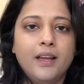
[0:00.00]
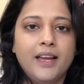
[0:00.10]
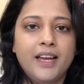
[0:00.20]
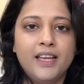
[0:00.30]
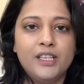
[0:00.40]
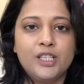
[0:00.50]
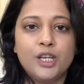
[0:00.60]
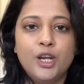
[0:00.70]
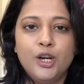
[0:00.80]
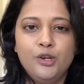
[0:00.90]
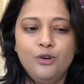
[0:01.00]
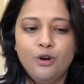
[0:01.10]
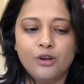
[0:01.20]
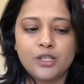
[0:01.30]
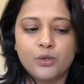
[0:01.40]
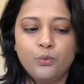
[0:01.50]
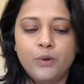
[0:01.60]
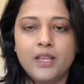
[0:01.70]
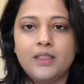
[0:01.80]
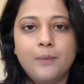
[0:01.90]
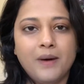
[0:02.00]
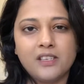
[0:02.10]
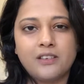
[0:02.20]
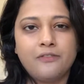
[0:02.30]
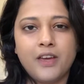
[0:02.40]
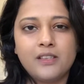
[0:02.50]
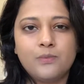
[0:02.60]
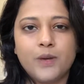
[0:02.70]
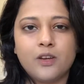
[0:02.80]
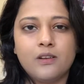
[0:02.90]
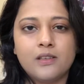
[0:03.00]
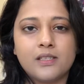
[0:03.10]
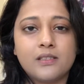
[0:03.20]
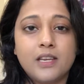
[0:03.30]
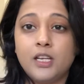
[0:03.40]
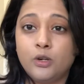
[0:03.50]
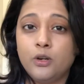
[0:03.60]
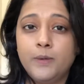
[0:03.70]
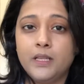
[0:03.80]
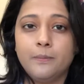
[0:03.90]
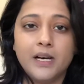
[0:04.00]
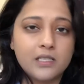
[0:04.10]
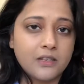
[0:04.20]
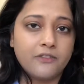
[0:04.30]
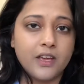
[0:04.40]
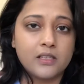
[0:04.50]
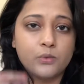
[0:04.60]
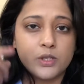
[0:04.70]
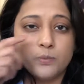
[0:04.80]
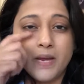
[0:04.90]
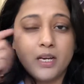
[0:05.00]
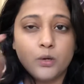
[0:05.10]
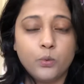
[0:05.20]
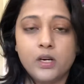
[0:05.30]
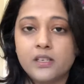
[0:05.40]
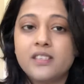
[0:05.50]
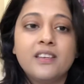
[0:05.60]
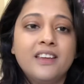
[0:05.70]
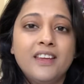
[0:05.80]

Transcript: and not with the Master Fix, because it could be the Master Fix which made it worse.